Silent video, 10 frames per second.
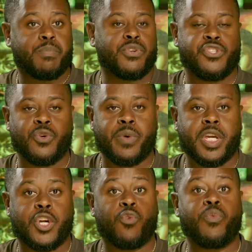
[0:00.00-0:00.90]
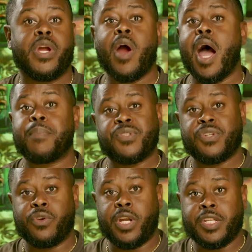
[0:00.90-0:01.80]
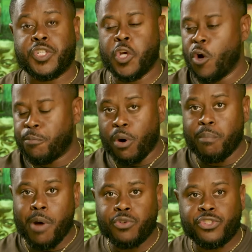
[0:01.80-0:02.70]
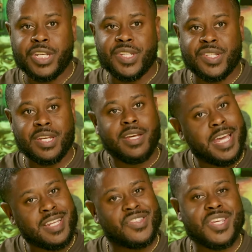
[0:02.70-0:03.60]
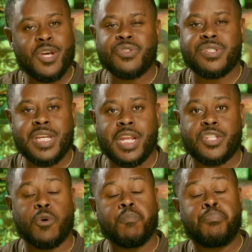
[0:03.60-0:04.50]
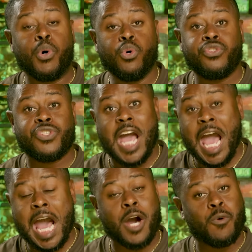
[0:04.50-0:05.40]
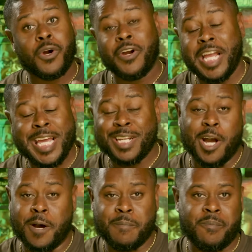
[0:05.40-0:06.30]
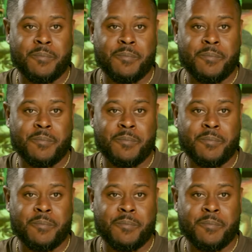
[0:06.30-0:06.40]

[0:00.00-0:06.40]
pursuing career opportunities, promotions, and the skills needed to boost our income.